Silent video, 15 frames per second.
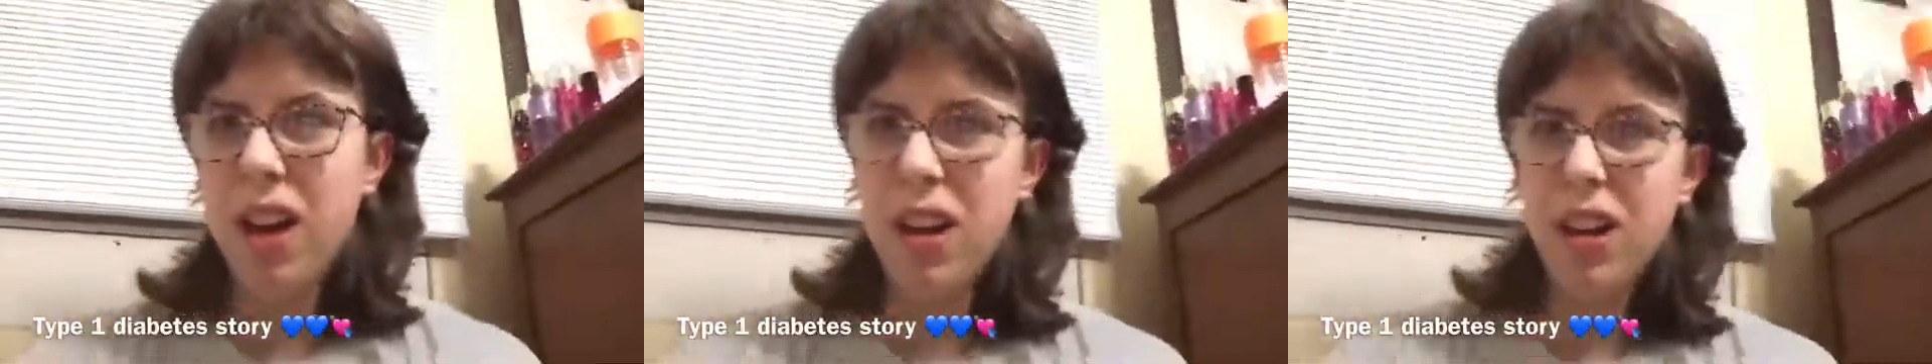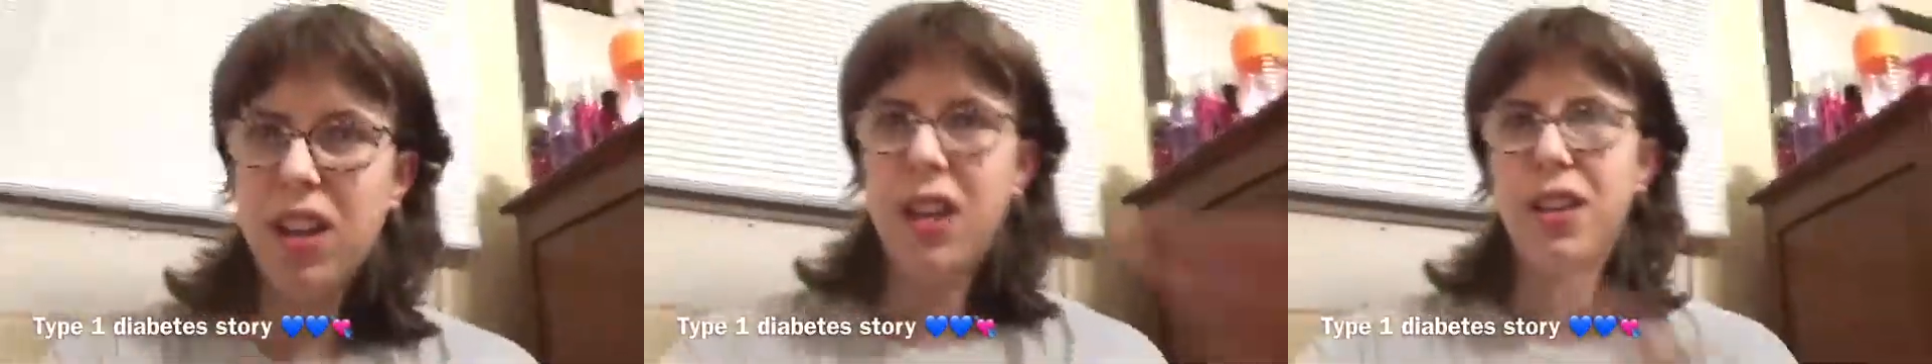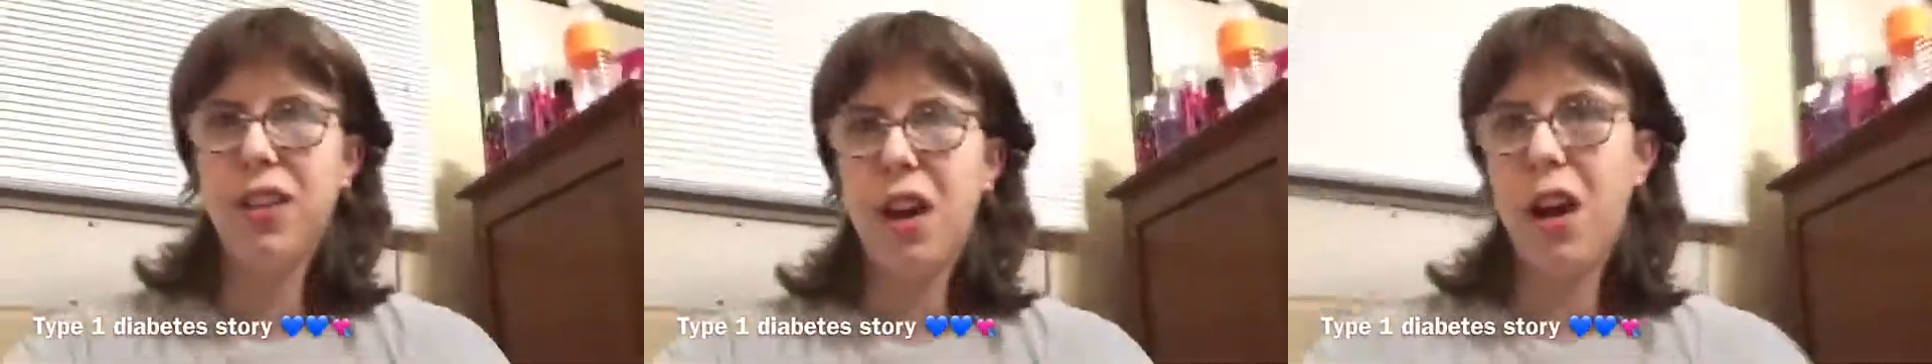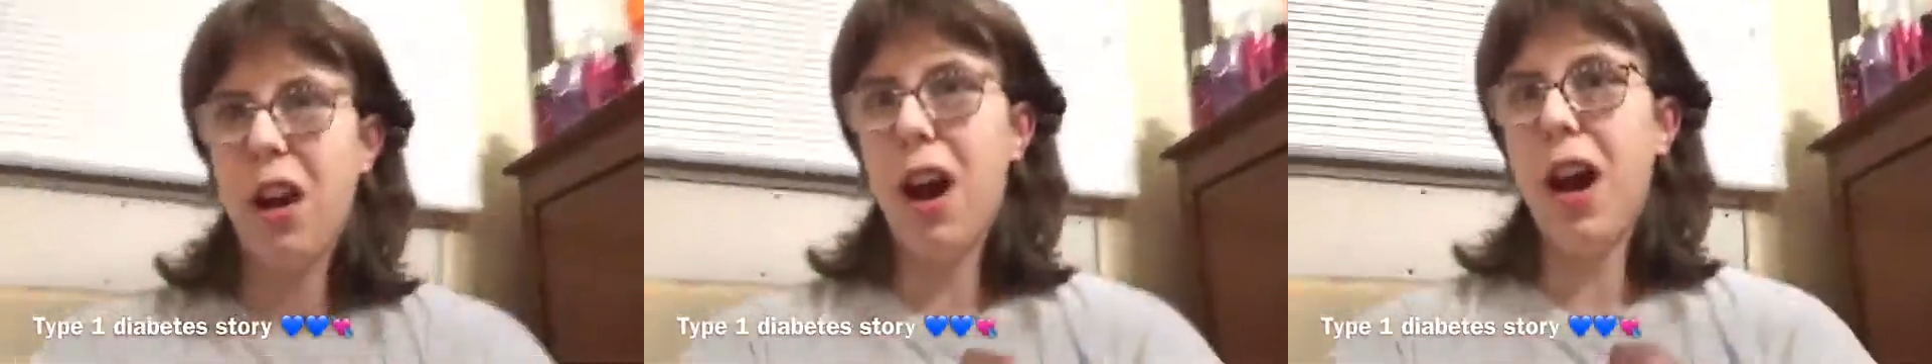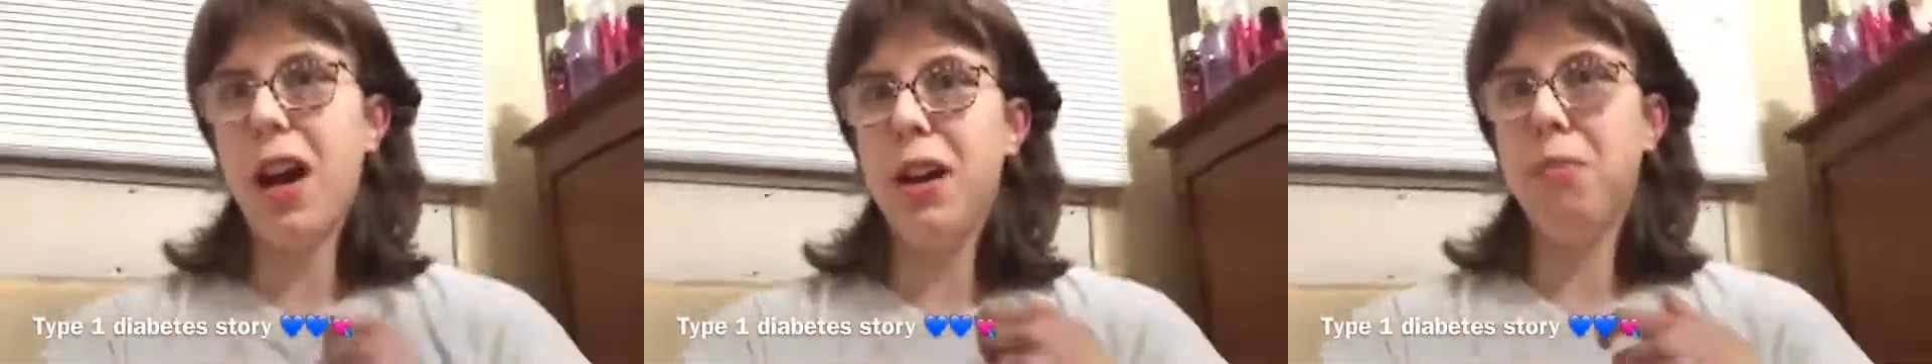because
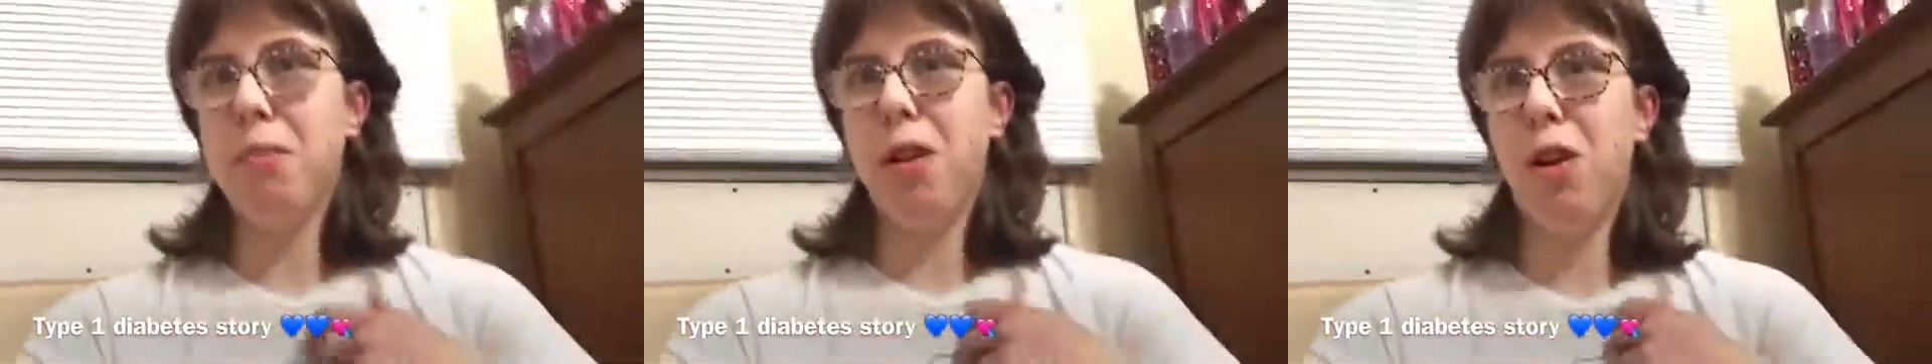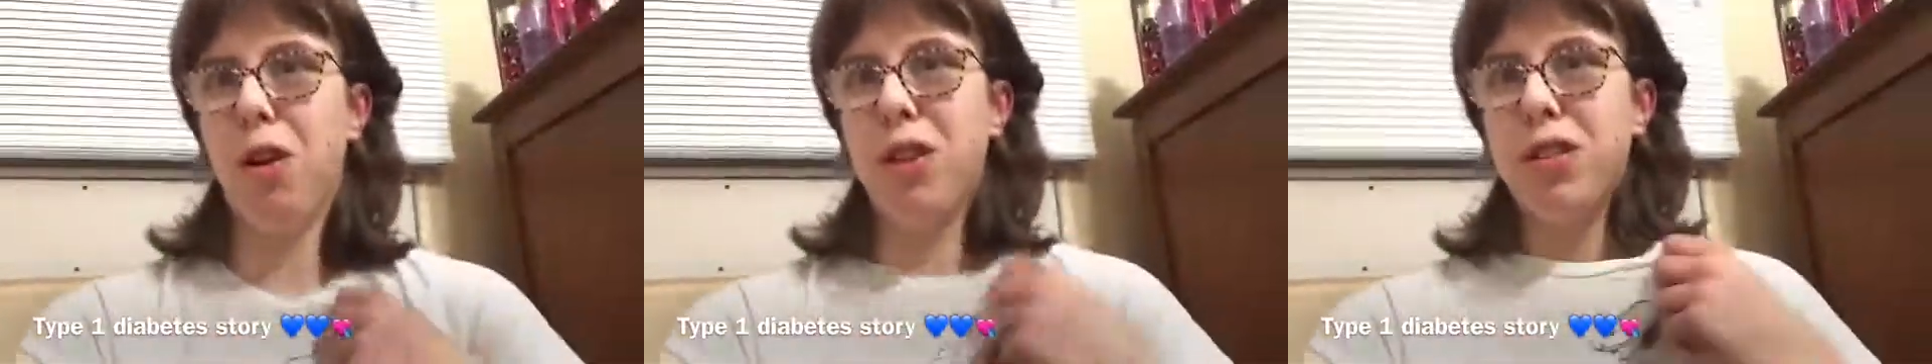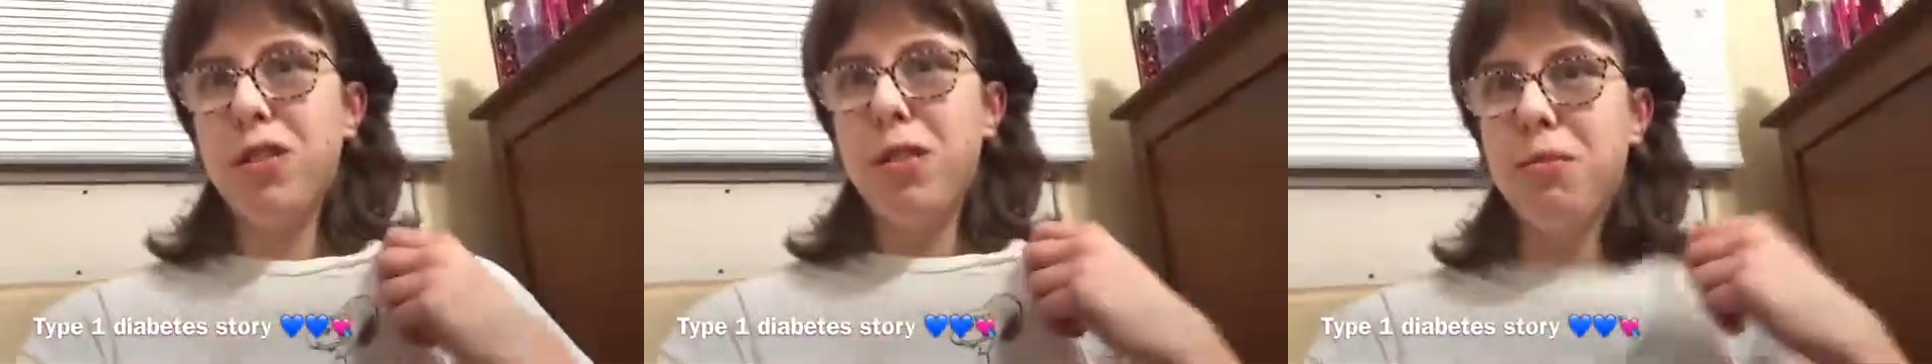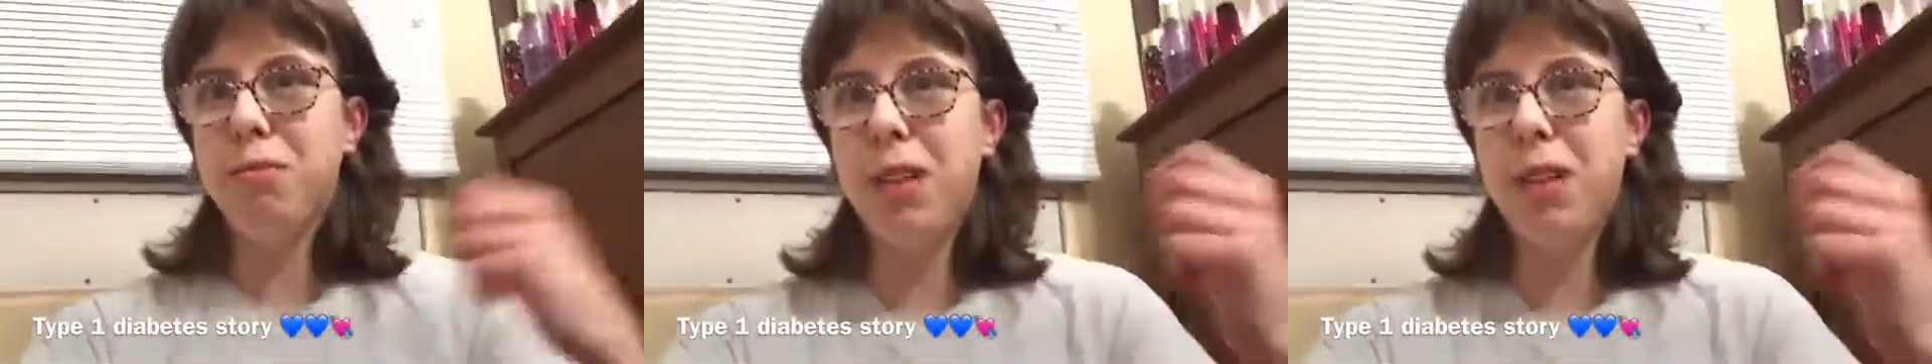I am awesome